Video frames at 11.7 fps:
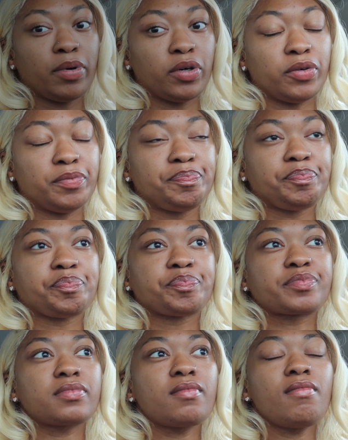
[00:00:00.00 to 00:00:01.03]

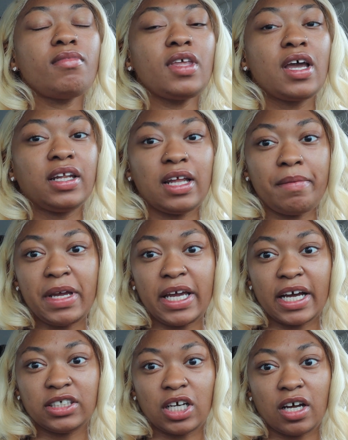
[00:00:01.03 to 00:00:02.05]
boom, let me
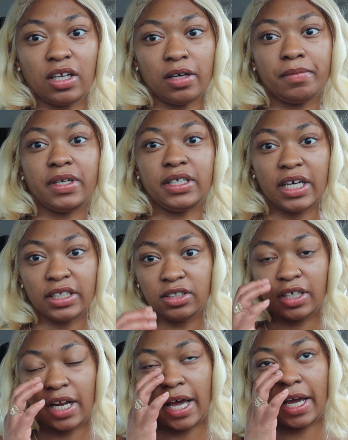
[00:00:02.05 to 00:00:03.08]
catch y'all up.
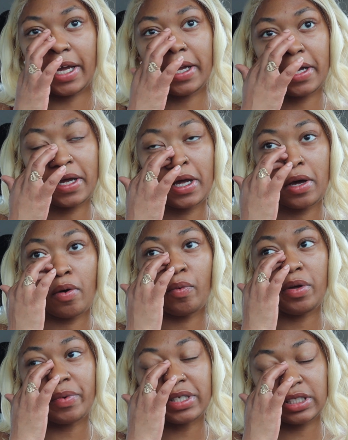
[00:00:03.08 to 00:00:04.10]
Yesterday
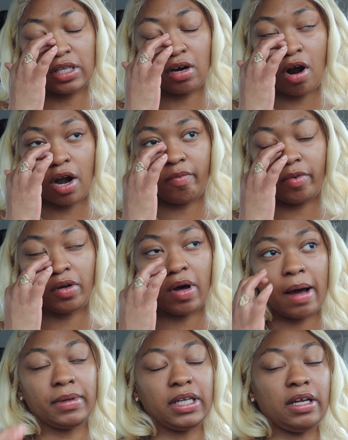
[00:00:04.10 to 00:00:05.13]
we went to the carnival.
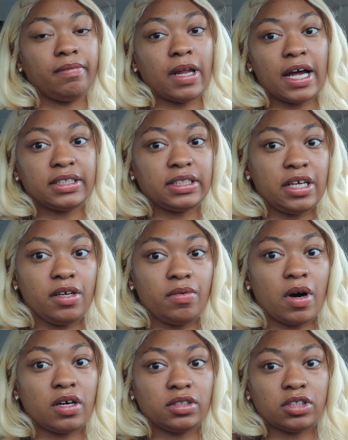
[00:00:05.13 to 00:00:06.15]
I believe last thing you
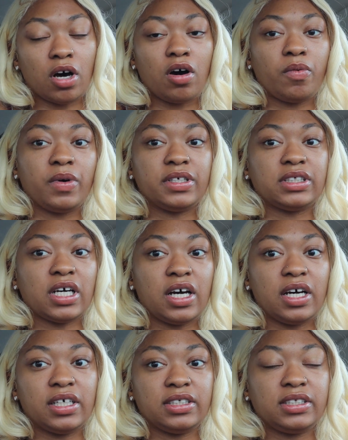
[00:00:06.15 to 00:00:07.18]
all saw was
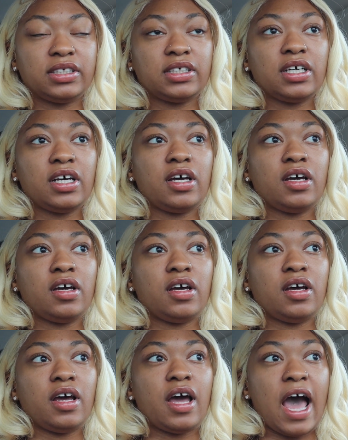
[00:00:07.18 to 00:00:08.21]
us
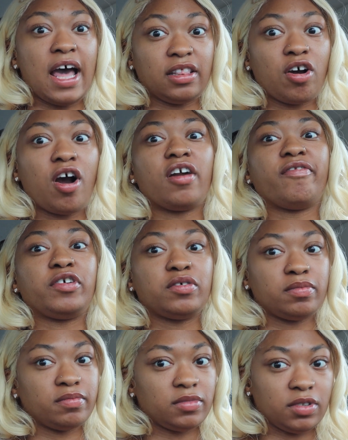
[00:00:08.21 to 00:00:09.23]
at the carnival